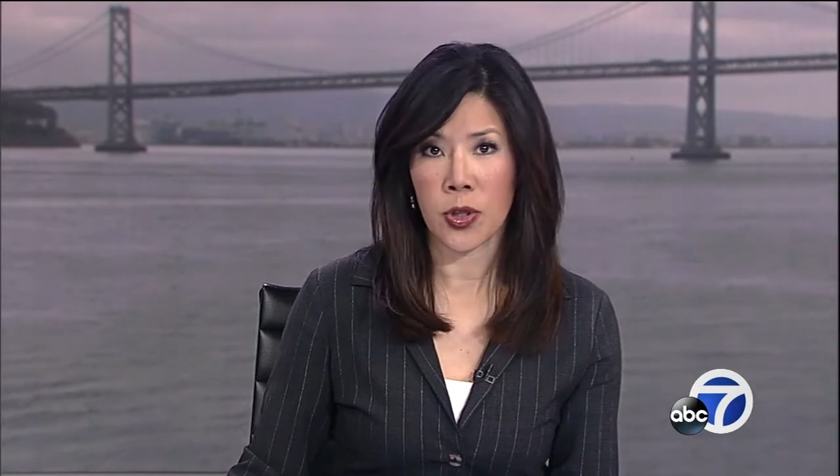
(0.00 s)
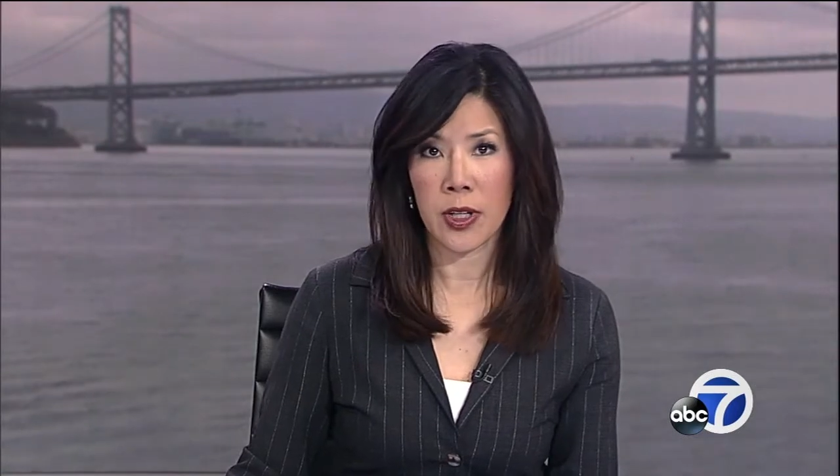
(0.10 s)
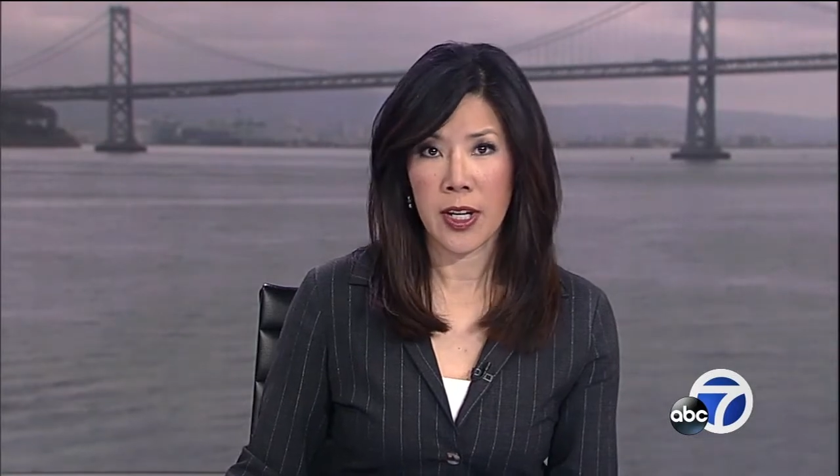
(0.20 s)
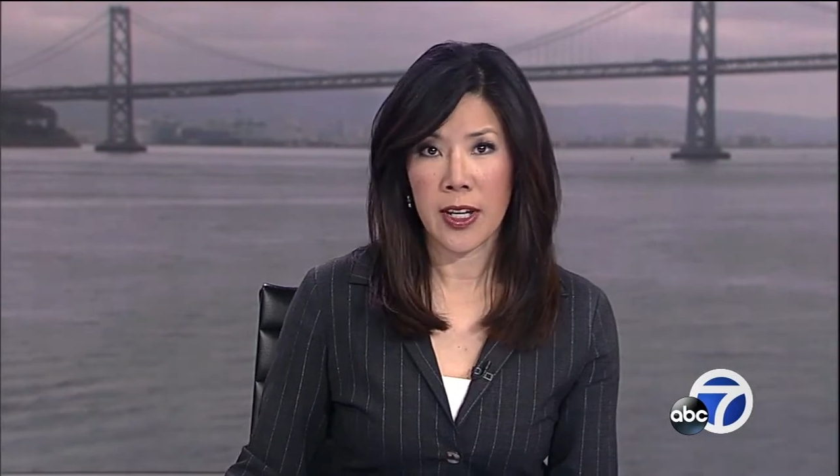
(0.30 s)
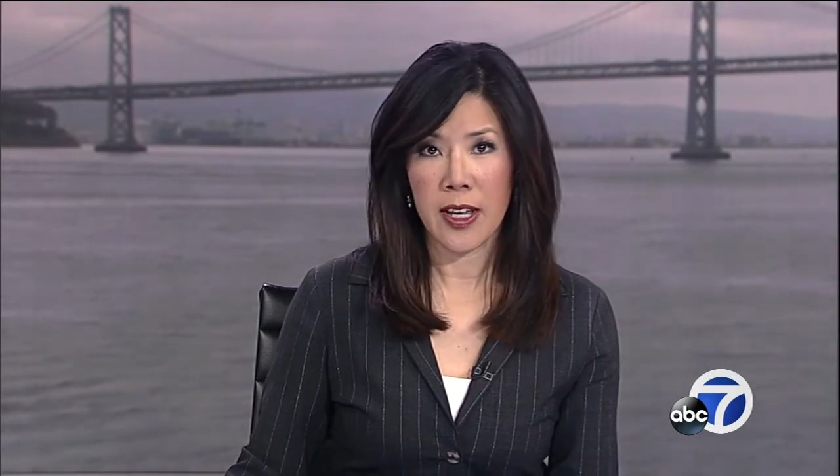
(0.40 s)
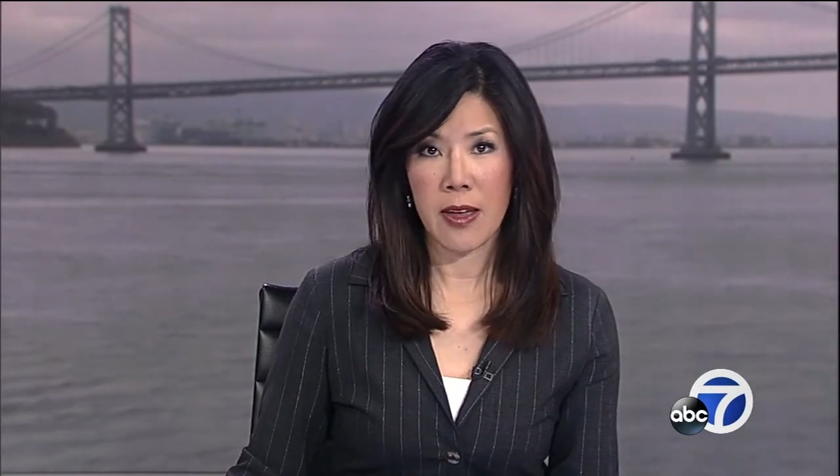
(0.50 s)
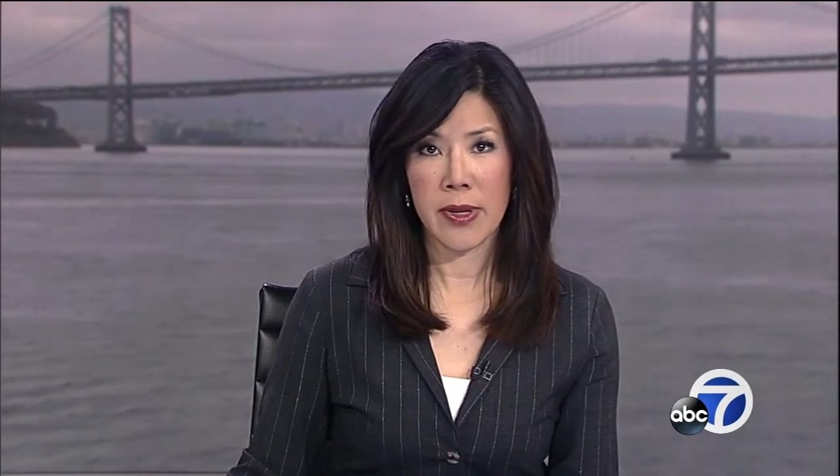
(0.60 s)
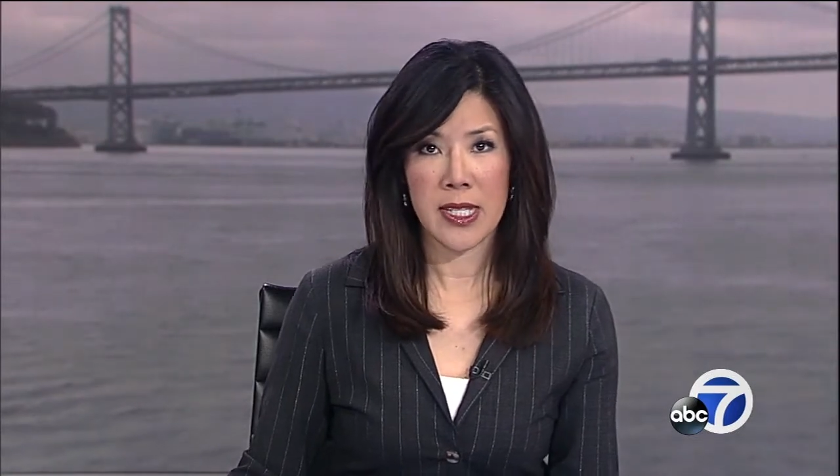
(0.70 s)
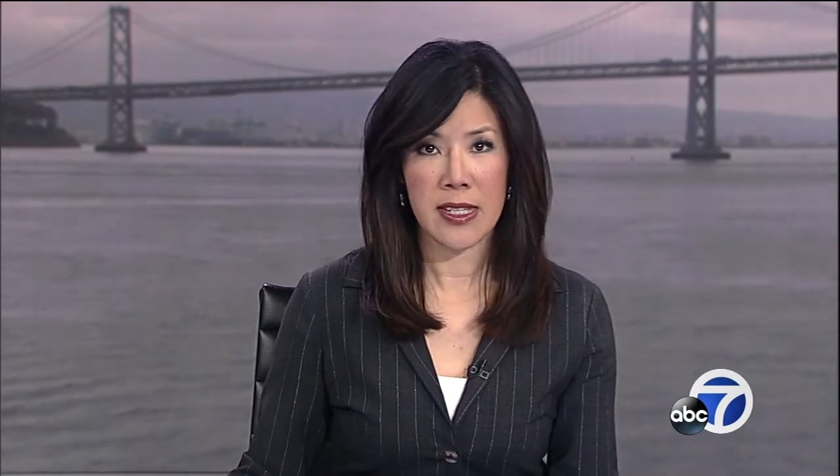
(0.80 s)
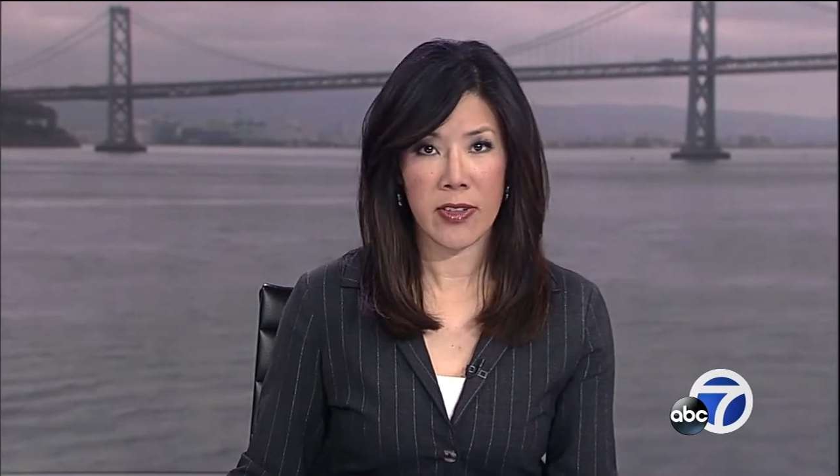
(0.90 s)
her.
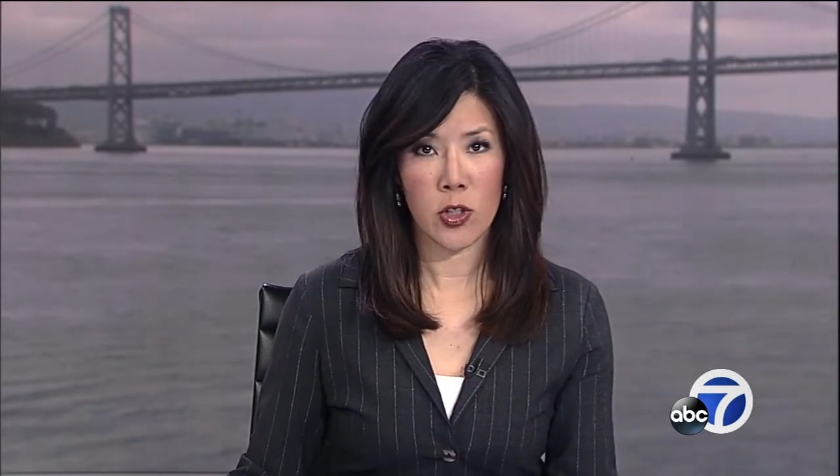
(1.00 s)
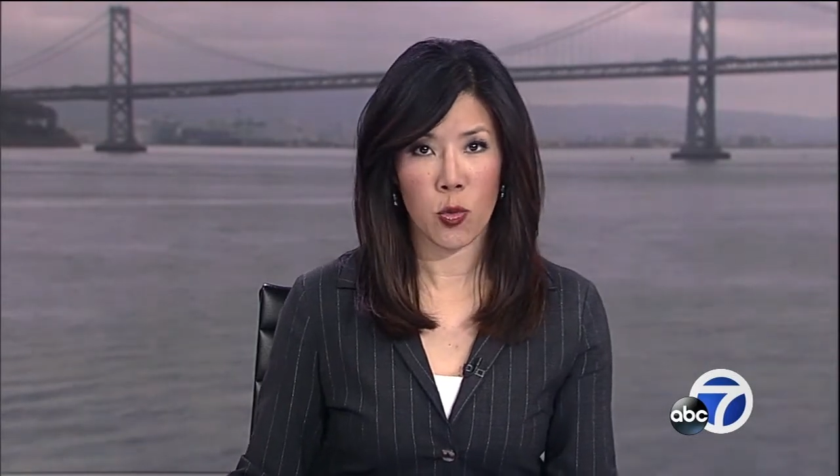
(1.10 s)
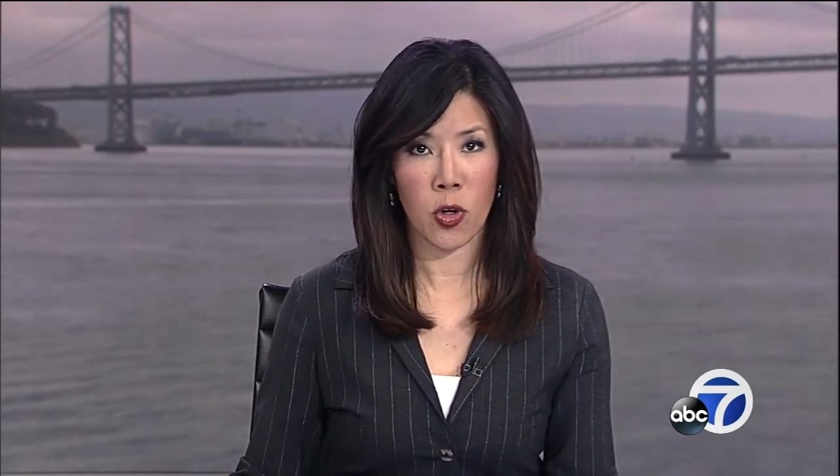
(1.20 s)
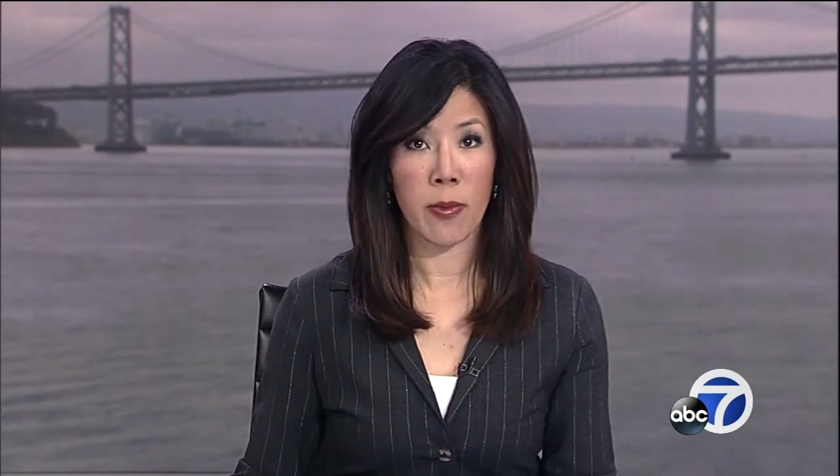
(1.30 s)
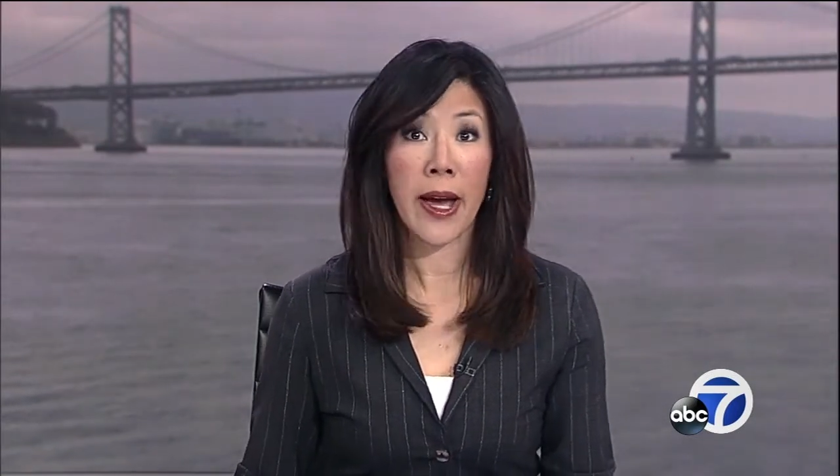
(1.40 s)
ABC 7 News reporter